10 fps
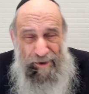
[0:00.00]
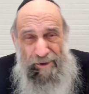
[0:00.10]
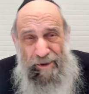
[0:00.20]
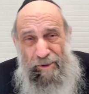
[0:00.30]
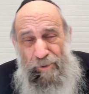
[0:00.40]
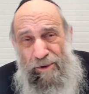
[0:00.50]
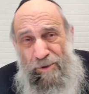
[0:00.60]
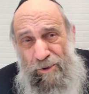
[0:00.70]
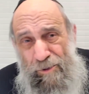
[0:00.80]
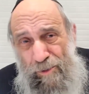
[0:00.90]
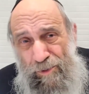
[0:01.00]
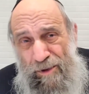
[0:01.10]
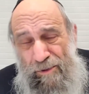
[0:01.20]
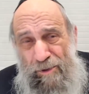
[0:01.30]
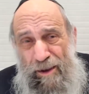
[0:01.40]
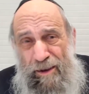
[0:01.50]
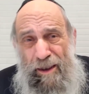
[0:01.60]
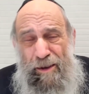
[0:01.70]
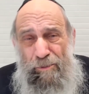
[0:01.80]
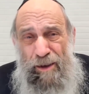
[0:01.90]
And I want you to be like
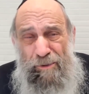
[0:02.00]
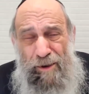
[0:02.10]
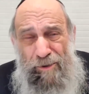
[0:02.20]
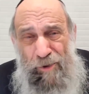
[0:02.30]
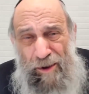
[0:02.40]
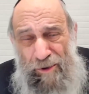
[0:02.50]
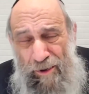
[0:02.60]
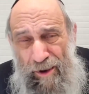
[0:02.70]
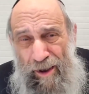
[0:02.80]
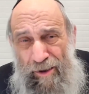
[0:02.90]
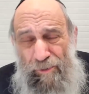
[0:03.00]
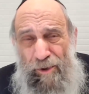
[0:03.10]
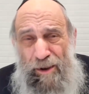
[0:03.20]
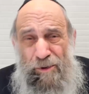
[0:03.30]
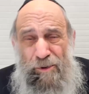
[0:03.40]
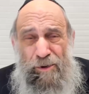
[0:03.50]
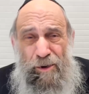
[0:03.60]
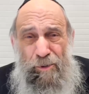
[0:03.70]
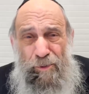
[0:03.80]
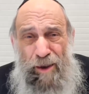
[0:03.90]
I am. I want you
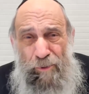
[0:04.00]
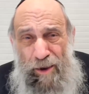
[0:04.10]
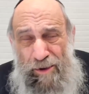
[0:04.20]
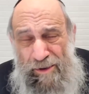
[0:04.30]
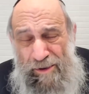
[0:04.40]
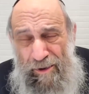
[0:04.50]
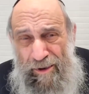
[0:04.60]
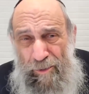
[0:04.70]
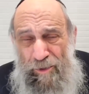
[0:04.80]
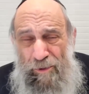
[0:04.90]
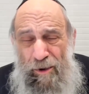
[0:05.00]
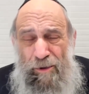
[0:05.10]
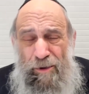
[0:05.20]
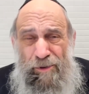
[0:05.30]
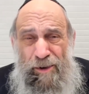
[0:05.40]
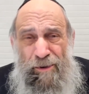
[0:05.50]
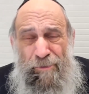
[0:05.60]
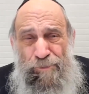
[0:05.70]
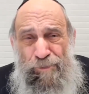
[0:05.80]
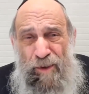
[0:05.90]
to go my ways, and
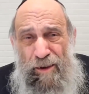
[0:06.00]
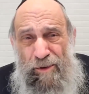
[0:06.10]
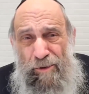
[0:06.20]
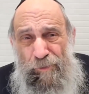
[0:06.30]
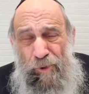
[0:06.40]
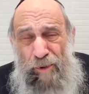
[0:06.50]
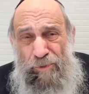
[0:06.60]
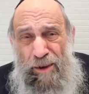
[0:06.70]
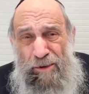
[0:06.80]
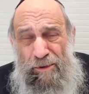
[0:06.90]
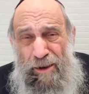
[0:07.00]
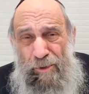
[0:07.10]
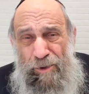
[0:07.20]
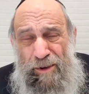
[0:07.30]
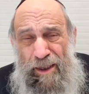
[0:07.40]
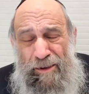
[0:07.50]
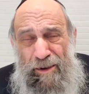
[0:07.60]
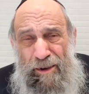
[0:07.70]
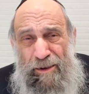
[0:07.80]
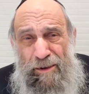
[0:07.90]
therefore I'm taking it up with
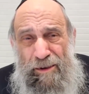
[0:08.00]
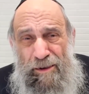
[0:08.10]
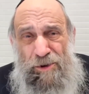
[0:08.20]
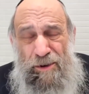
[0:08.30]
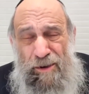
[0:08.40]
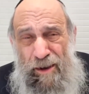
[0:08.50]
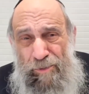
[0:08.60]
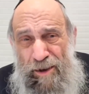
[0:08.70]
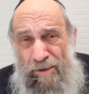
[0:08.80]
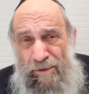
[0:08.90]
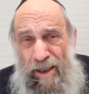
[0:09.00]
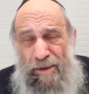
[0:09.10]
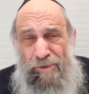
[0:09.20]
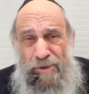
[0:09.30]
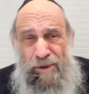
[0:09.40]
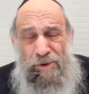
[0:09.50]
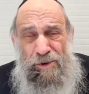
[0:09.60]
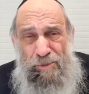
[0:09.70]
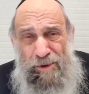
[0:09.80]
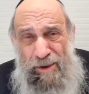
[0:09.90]
that condition. I'm taking it out of
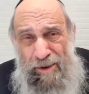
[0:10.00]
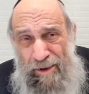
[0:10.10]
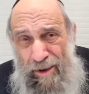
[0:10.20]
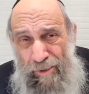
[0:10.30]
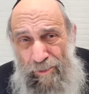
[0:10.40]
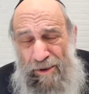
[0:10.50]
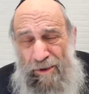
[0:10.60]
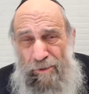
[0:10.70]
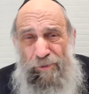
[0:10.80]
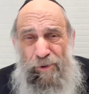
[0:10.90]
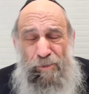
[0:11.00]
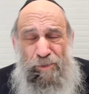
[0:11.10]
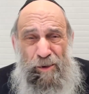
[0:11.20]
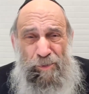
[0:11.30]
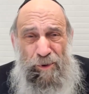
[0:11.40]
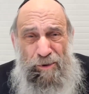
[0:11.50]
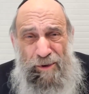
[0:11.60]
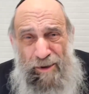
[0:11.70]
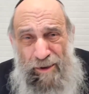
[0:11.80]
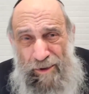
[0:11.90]
Egypt and making you a free
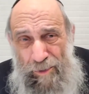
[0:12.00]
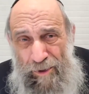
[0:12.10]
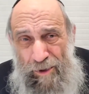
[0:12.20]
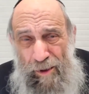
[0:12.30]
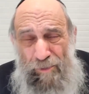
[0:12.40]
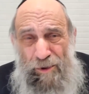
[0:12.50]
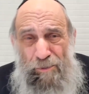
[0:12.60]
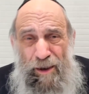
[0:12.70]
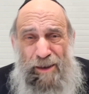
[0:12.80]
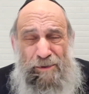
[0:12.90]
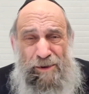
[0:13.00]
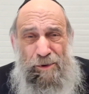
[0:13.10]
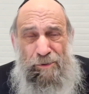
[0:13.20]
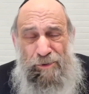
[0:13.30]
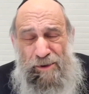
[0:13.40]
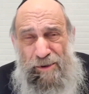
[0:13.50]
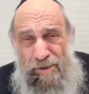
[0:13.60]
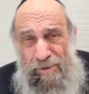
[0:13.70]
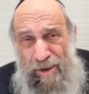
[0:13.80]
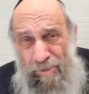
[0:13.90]
people to become to my servants,
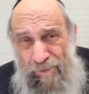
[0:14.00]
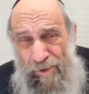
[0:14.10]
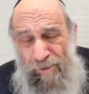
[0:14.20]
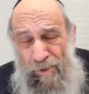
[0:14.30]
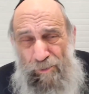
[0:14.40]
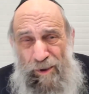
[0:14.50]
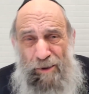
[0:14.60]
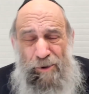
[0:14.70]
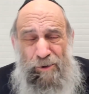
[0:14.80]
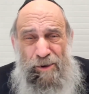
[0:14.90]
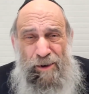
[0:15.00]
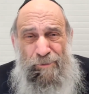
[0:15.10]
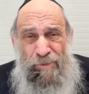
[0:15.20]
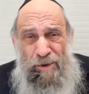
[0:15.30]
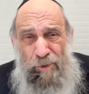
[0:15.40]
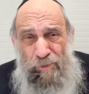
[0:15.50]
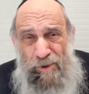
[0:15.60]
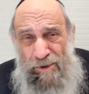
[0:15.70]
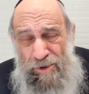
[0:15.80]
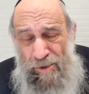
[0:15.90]
free from Paro, from
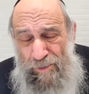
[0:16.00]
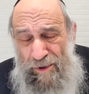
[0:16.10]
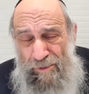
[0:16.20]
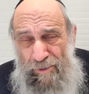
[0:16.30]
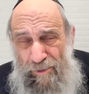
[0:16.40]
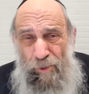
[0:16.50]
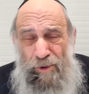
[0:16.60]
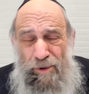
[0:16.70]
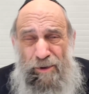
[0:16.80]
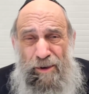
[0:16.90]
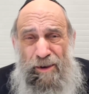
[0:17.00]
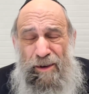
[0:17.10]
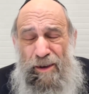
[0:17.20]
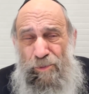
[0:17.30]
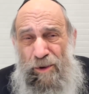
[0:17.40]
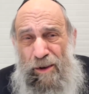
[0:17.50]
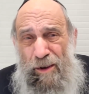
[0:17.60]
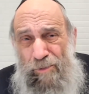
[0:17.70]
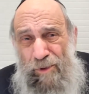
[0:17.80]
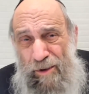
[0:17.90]
the Egyptian rule, and
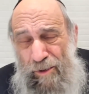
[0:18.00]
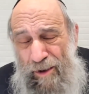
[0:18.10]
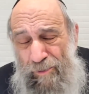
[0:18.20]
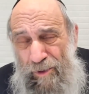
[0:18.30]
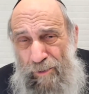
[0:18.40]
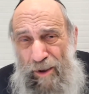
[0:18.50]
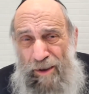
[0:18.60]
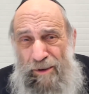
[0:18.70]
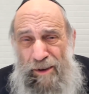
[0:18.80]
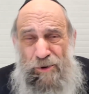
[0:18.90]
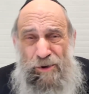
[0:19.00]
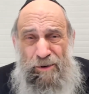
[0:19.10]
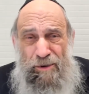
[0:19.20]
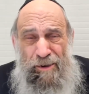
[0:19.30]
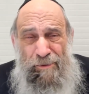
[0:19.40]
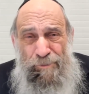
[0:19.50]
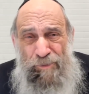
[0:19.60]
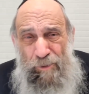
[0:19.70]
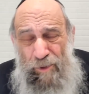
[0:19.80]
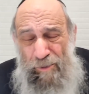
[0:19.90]
become my nation.
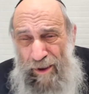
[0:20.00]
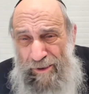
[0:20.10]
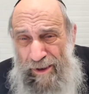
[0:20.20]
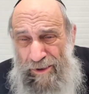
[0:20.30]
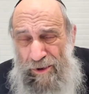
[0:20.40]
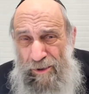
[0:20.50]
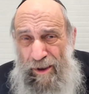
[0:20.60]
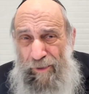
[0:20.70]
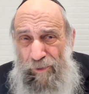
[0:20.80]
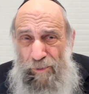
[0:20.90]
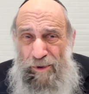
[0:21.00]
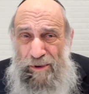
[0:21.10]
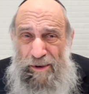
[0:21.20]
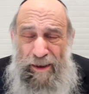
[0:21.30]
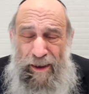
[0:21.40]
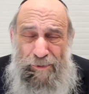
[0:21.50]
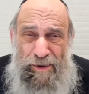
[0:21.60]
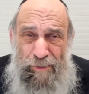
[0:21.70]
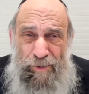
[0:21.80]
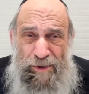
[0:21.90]
In my nation, you have to be
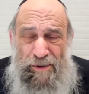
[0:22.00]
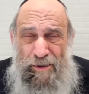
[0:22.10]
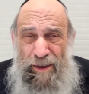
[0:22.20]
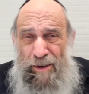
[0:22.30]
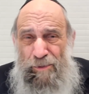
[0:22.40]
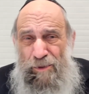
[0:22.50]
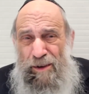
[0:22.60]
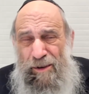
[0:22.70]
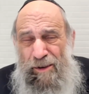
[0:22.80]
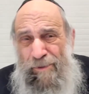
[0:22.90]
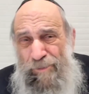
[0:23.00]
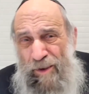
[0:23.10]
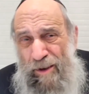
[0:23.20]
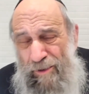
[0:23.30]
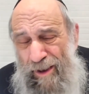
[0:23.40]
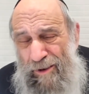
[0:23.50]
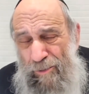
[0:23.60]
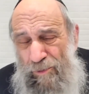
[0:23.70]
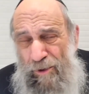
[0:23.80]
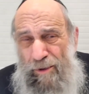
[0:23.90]
synonymous, you have to be like me,
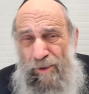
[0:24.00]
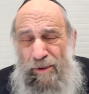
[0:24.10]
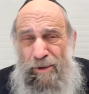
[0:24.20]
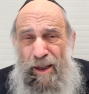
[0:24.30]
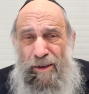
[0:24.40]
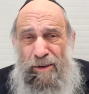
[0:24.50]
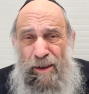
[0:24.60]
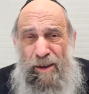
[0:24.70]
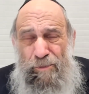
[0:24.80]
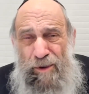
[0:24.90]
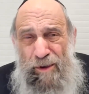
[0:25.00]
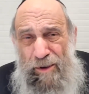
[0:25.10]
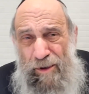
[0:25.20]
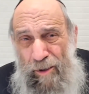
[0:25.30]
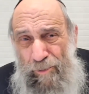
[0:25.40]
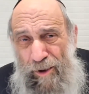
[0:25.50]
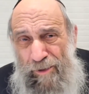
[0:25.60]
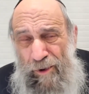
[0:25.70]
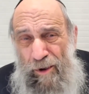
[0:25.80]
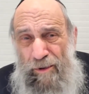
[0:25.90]
and I am
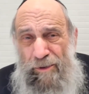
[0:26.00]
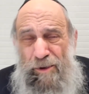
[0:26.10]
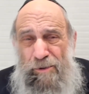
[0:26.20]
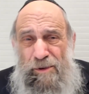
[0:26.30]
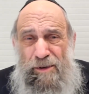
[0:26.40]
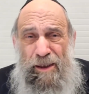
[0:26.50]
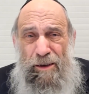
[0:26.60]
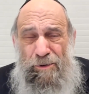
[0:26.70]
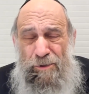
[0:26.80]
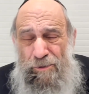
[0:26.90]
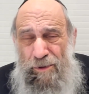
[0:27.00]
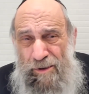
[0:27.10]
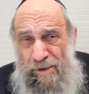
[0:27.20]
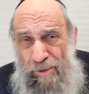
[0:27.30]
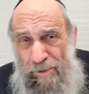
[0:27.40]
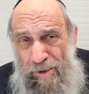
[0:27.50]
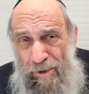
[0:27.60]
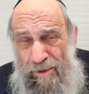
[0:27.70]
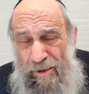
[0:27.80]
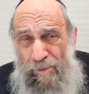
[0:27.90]
above all of those character traits that we're
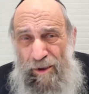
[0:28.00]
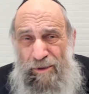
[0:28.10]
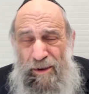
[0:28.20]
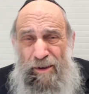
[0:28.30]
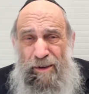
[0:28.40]
talking about.